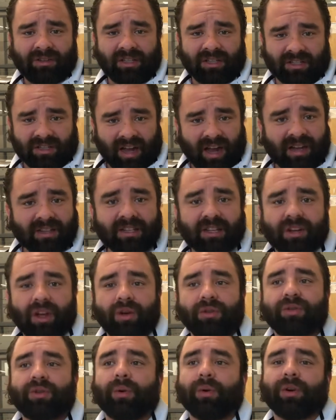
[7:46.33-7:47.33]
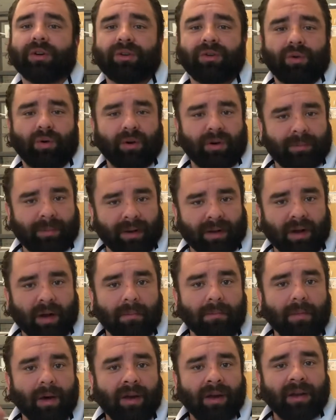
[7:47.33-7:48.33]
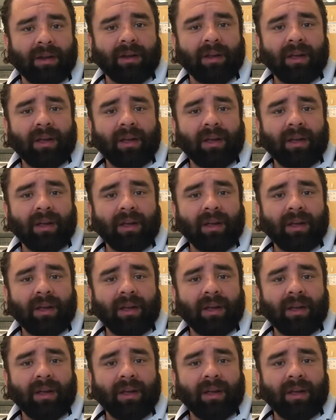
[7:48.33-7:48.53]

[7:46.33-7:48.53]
these guys that go door to door to pick up money,